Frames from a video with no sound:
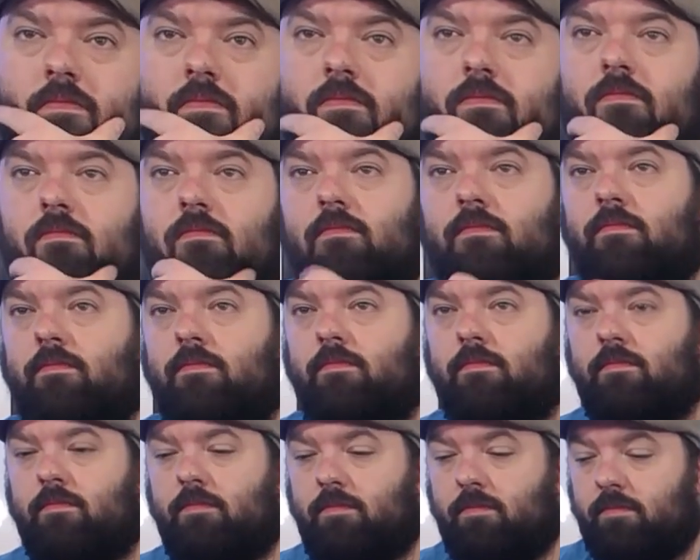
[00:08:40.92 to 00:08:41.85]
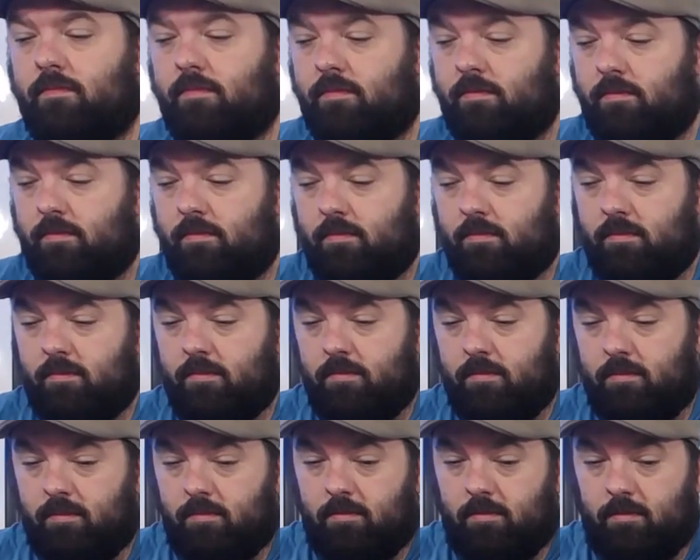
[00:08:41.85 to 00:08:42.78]

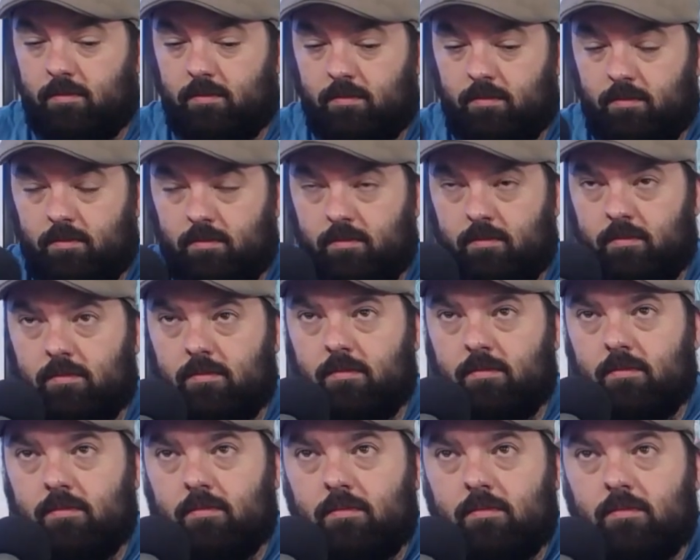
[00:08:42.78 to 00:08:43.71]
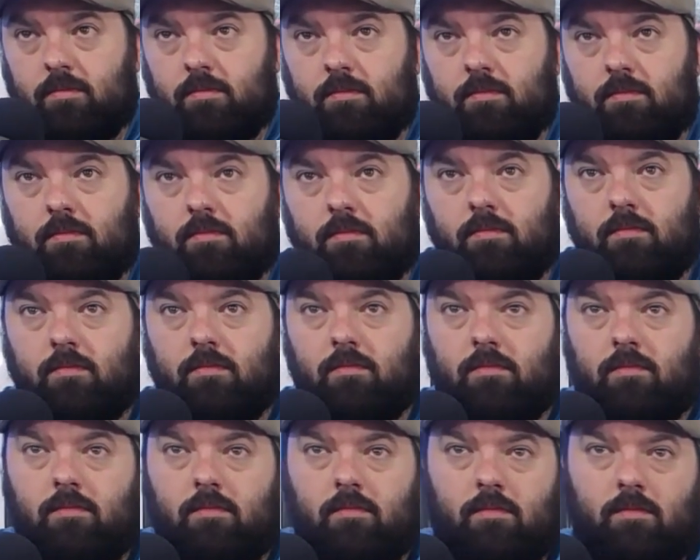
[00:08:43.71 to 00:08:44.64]

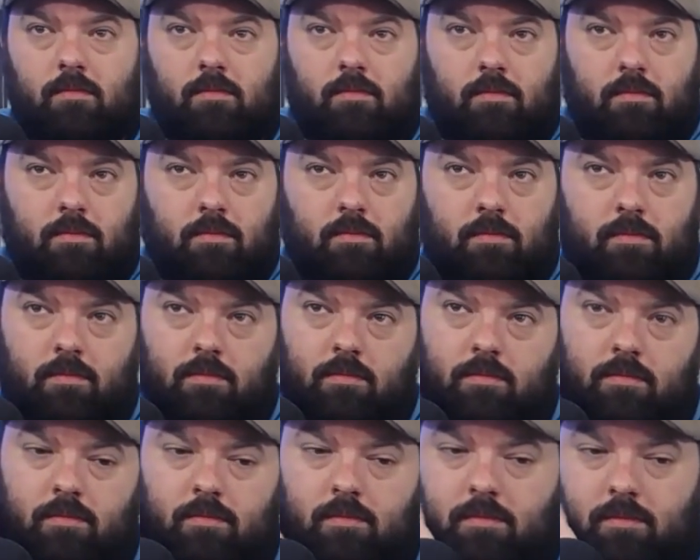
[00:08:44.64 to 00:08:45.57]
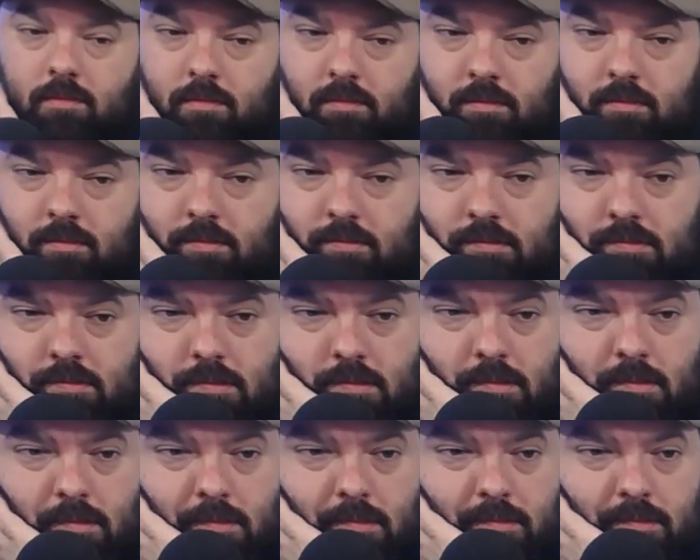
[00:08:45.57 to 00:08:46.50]

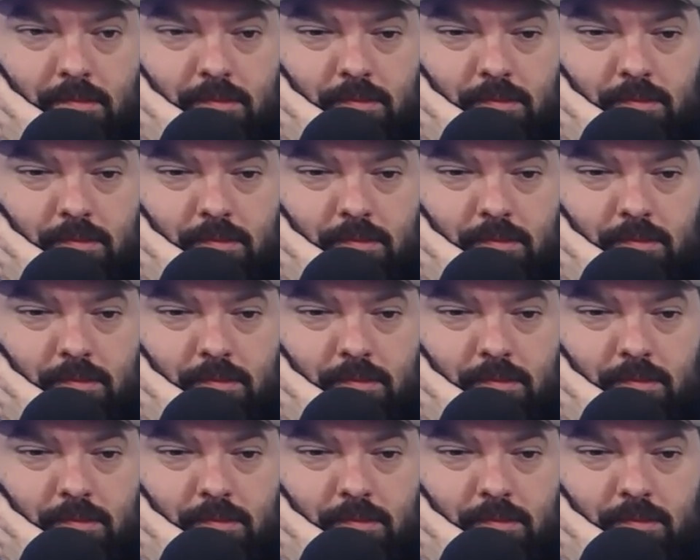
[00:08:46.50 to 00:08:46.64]
No words are spoken by the person on screen.